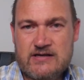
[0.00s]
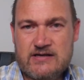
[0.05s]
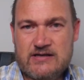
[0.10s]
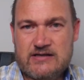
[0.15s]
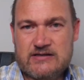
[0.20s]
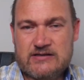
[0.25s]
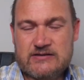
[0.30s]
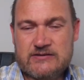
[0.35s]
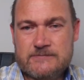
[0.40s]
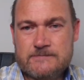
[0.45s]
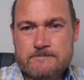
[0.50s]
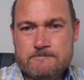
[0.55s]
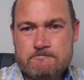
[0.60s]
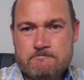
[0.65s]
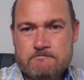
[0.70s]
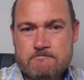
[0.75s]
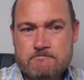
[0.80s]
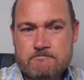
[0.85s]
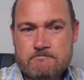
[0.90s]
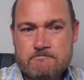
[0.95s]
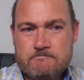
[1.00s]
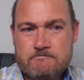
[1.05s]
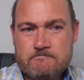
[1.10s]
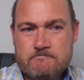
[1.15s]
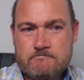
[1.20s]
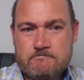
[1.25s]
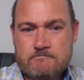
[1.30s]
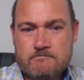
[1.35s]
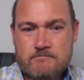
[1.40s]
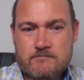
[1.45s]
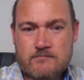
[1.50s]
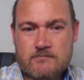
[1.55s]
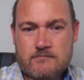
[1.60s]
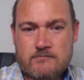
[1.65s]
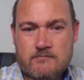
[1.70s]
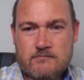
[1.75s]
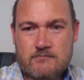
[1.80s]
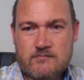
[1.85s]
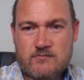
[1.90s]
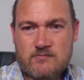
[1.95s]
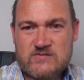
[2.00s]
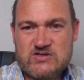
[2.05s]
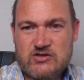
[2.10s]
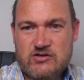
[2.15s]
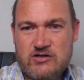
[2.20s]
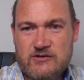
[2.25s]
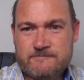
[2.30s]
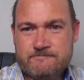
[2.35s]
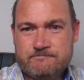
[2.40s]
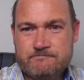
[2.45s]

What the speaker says: So yeah,